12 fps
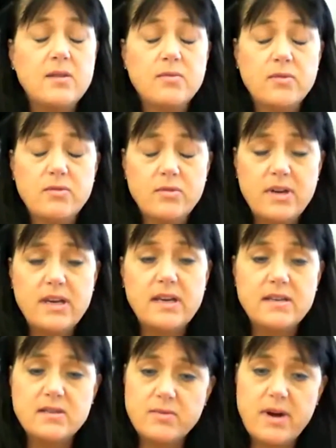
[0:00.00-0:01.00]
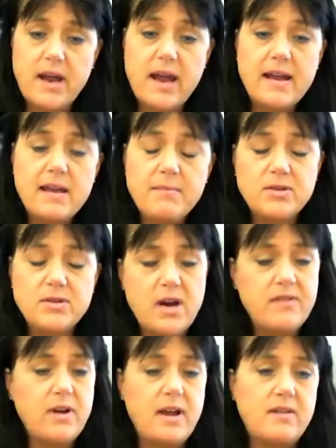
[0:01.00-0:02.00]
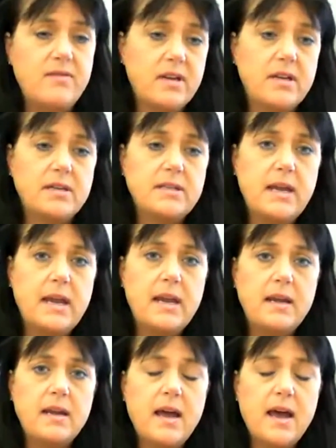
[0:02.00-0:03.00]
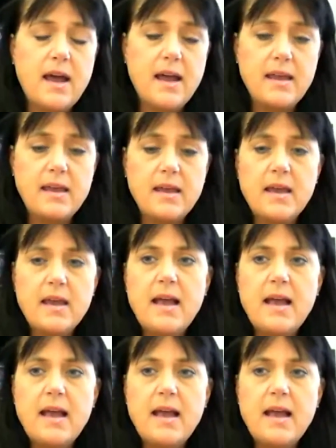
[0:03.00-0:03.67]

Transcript: you, recruiting is the right. I am a driver advocate, and I